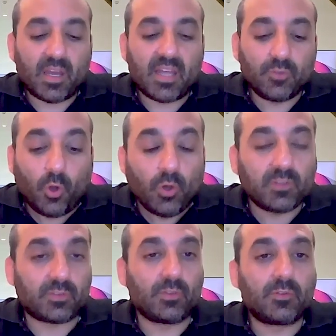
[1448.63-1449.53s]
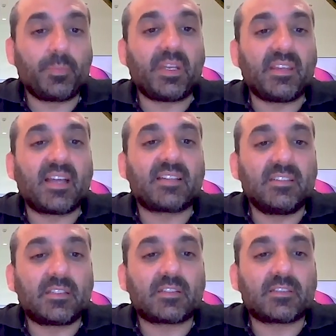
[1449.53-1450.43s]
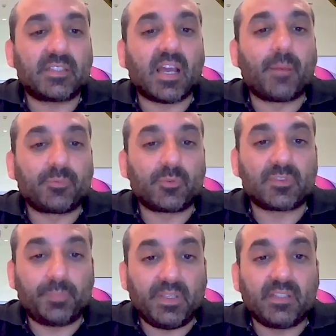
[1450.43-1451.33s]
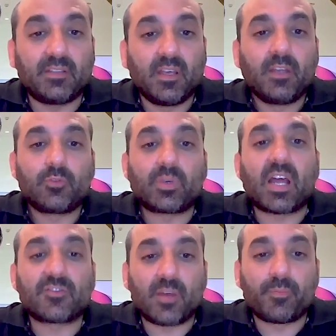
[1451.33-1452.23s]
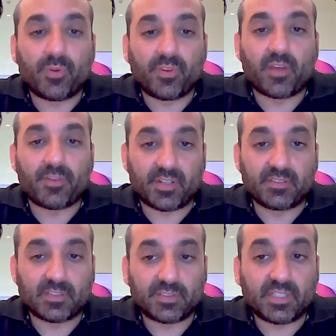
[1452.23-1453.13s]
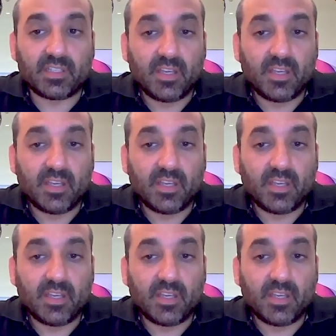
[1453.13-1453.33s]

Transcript: and also to bring that industry up to speed to catch up with other industry.